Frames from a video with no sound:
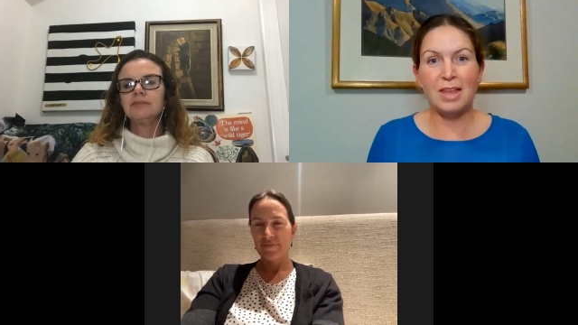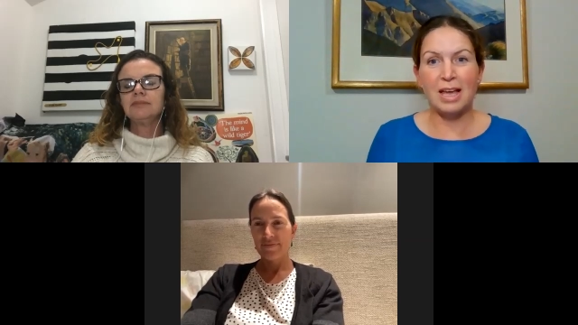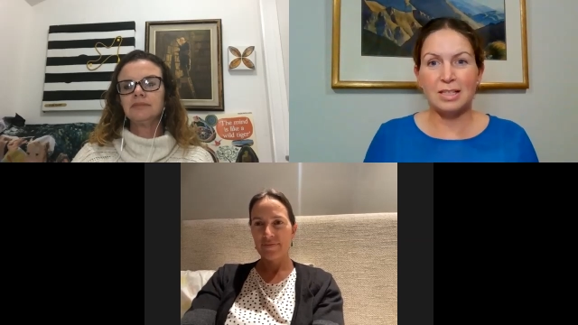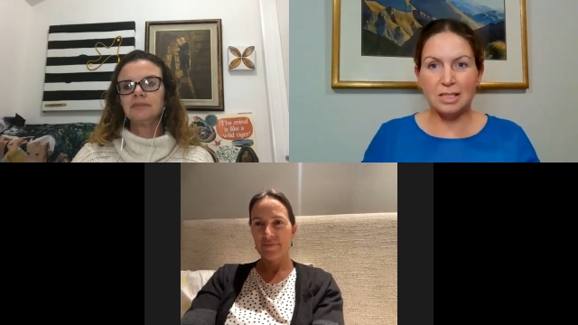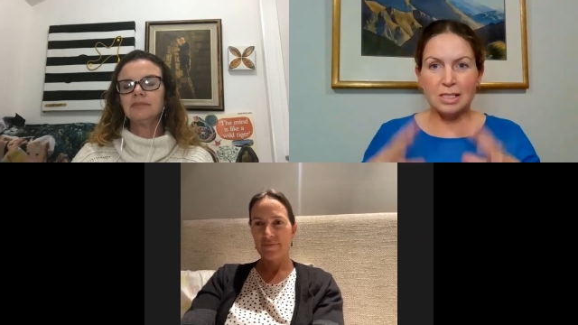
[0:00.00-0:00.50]

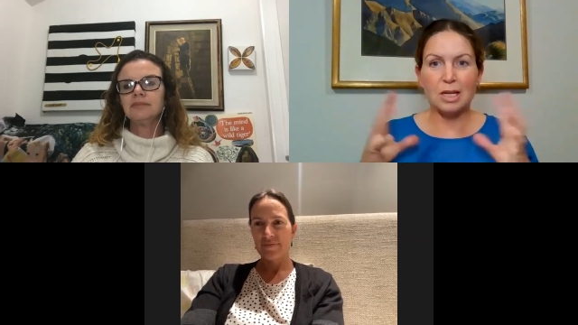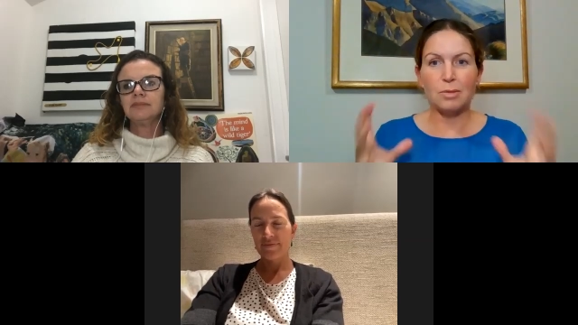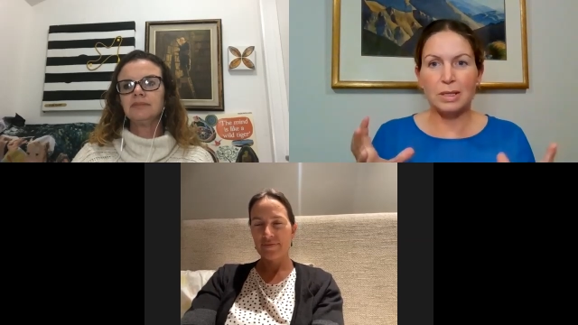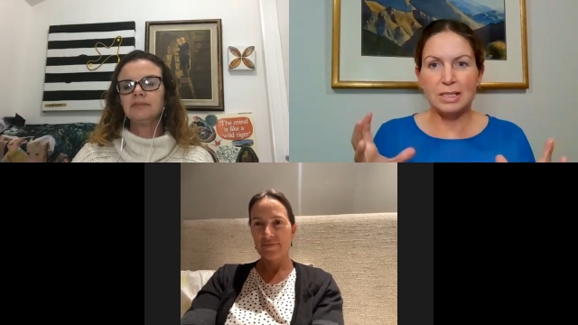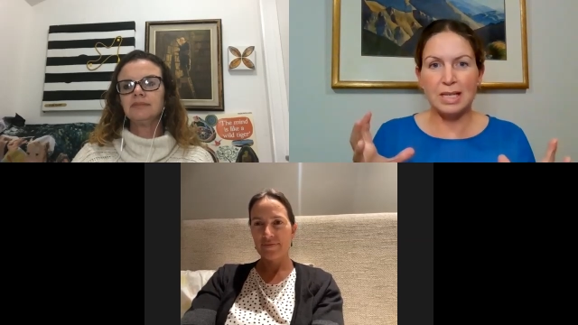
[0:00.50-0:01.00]
Speaker 1: that
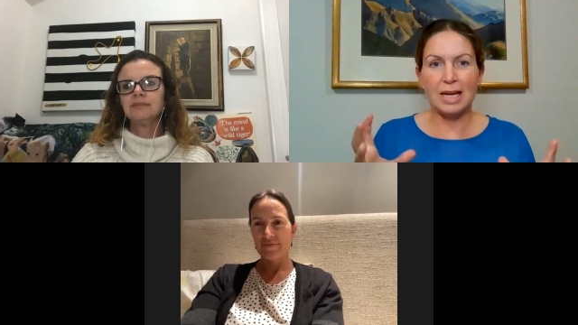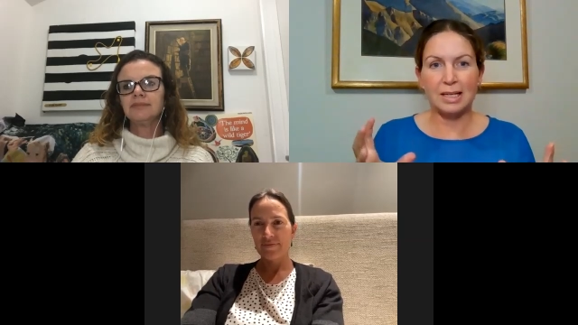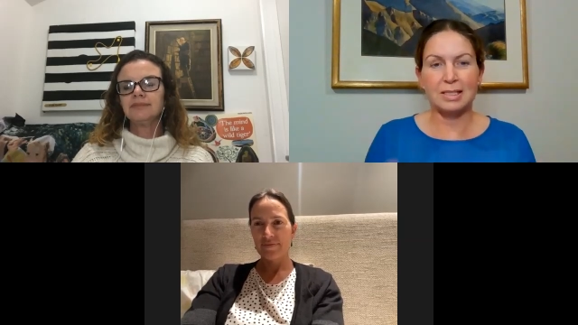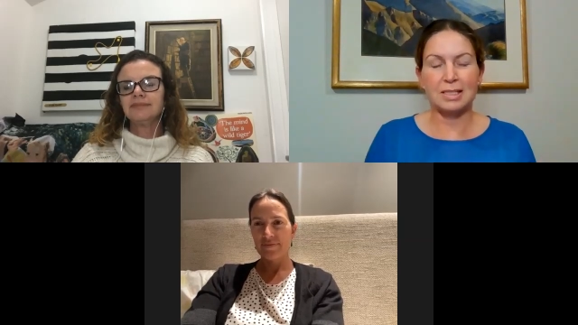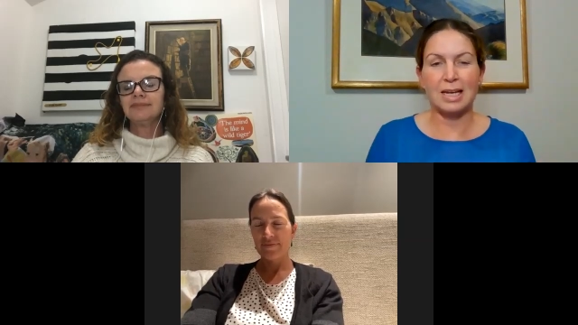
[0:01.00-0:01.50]
slowing
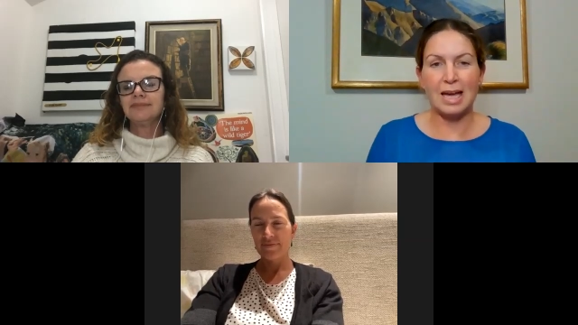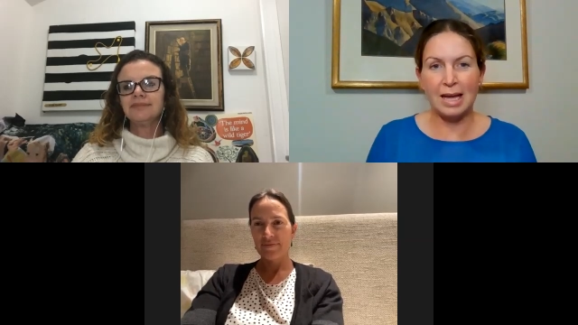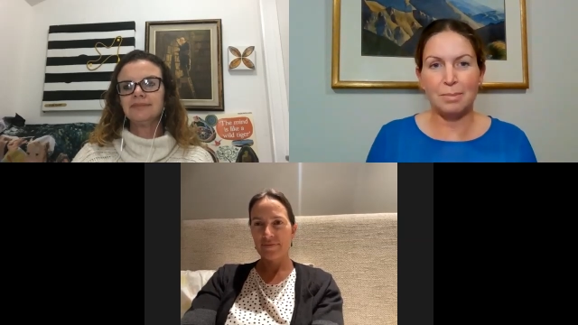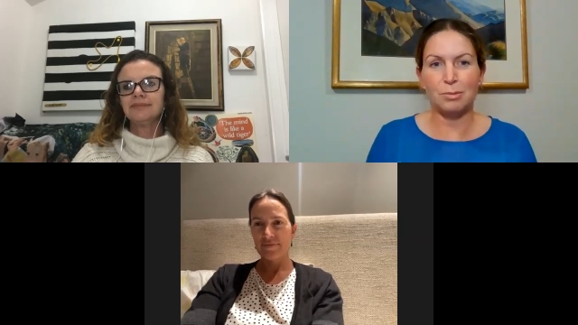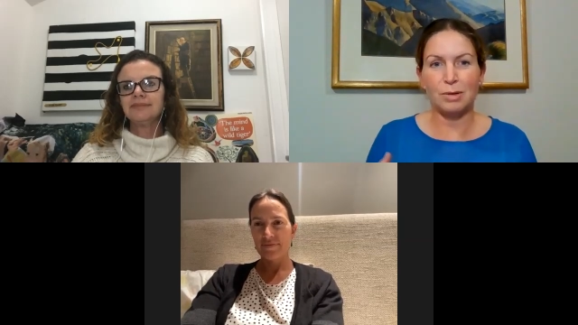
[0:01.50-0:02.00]
down has
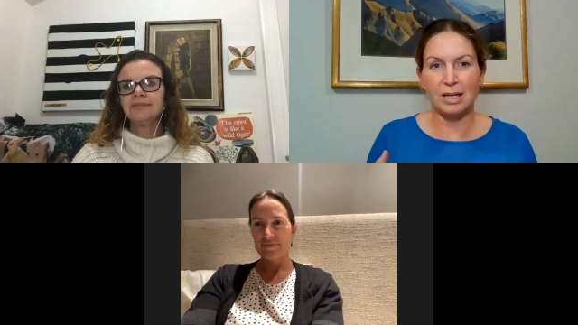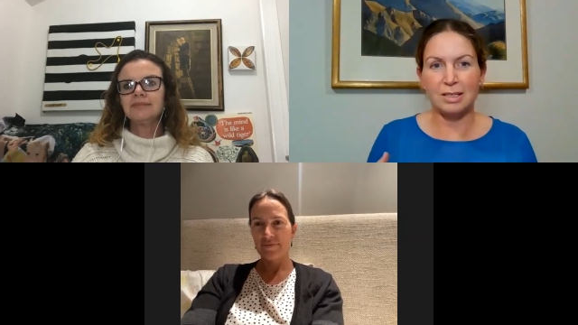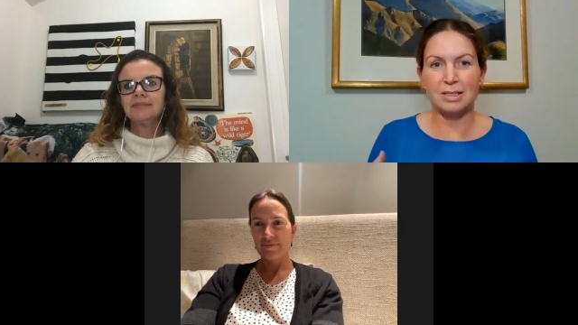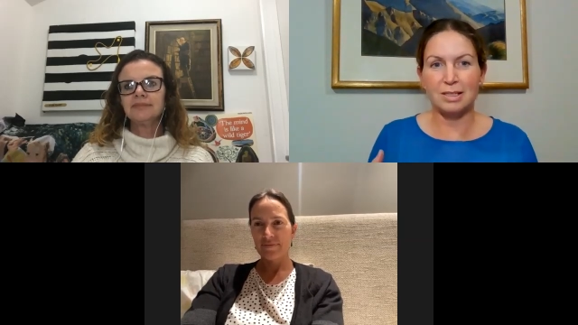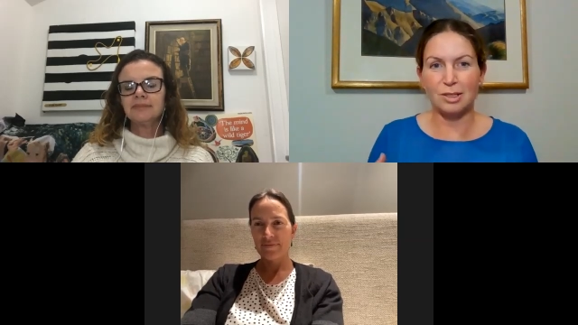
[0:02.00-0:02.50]
enabled
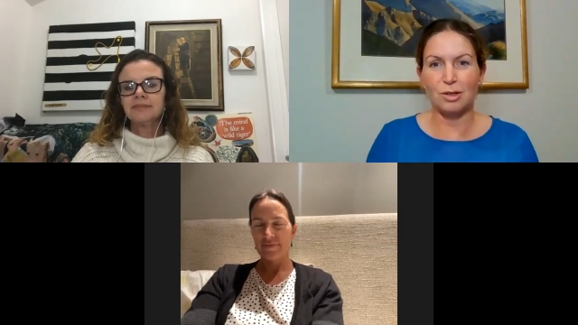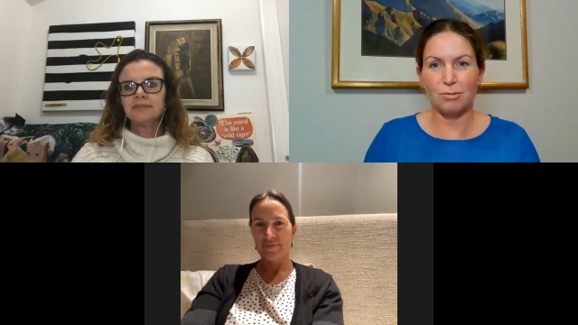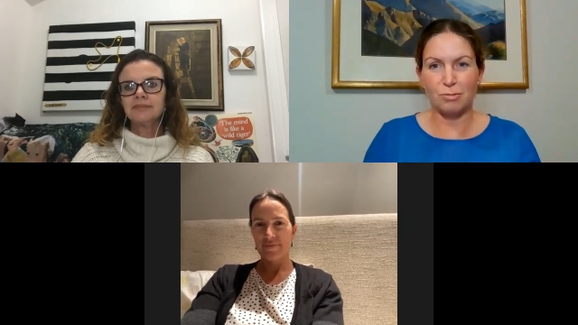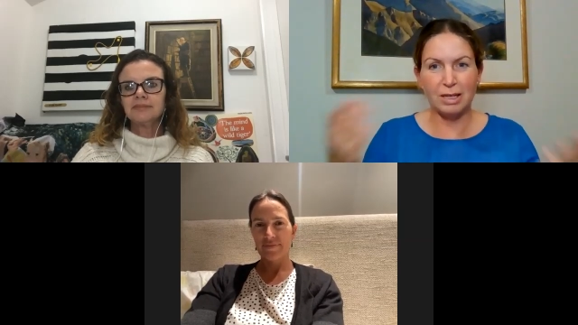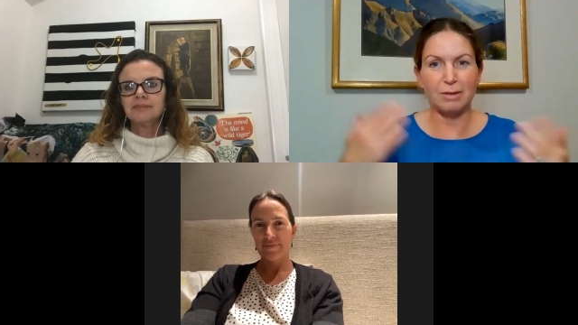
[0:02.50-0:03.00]
us
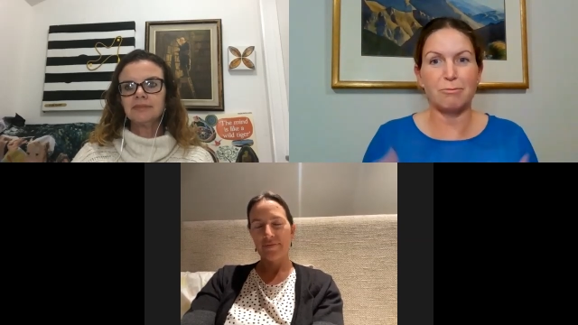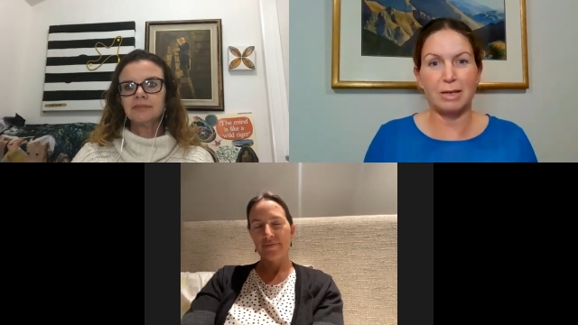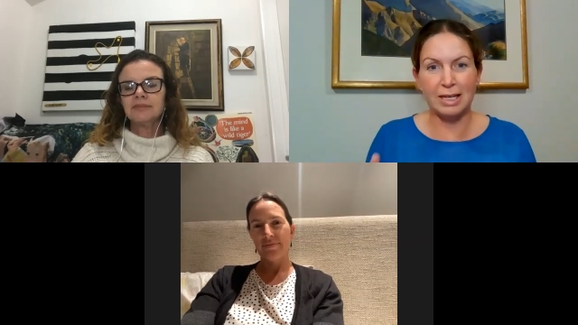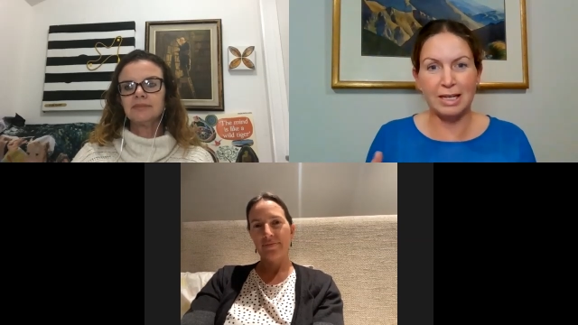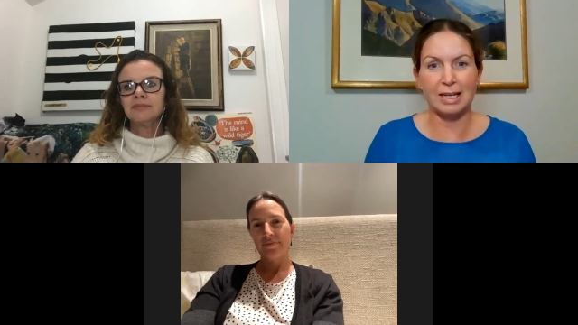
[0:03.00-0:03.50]
to really
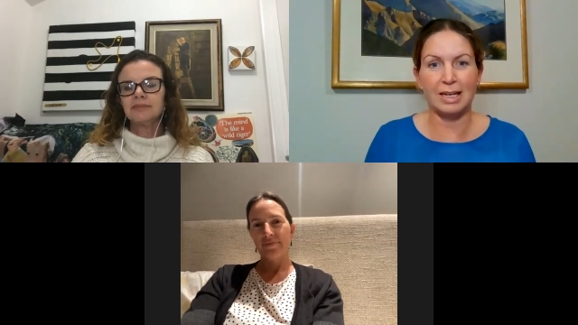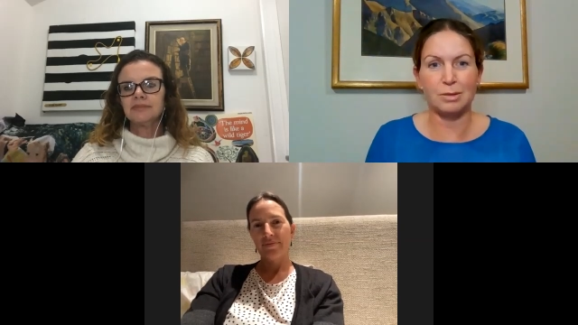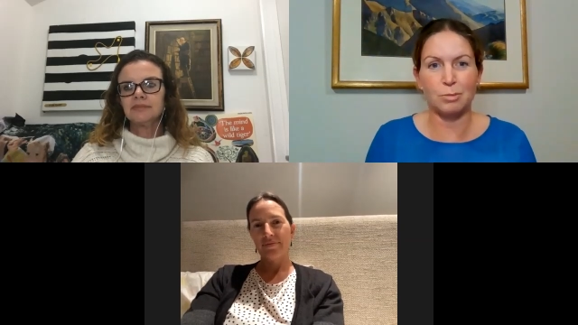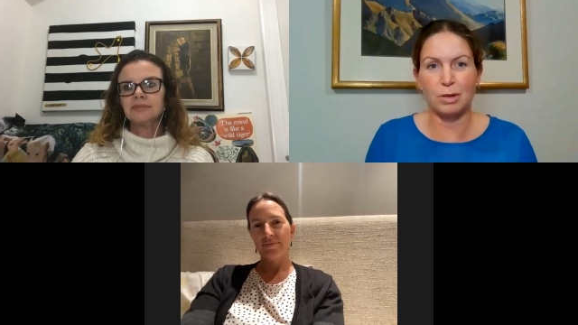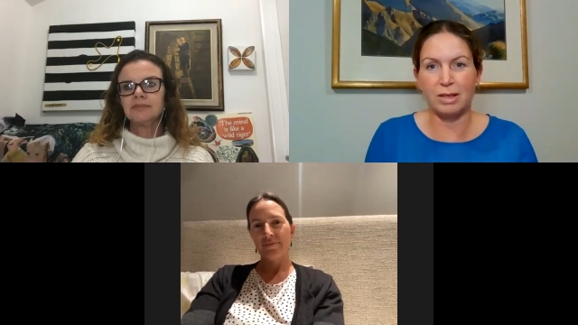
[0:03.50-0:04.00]

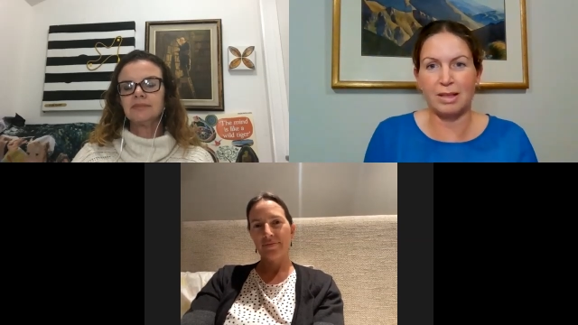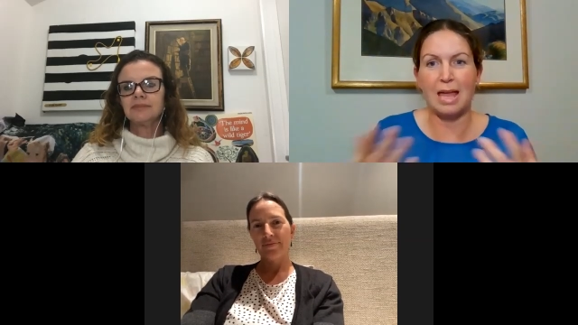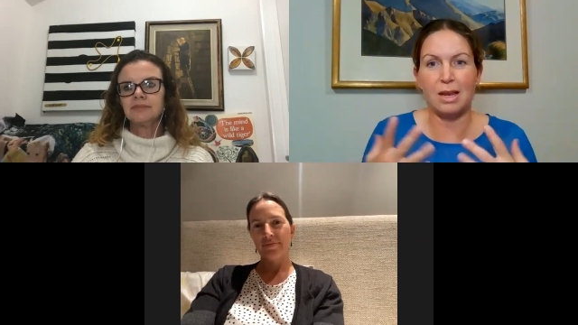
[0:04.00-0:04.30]
reconnect with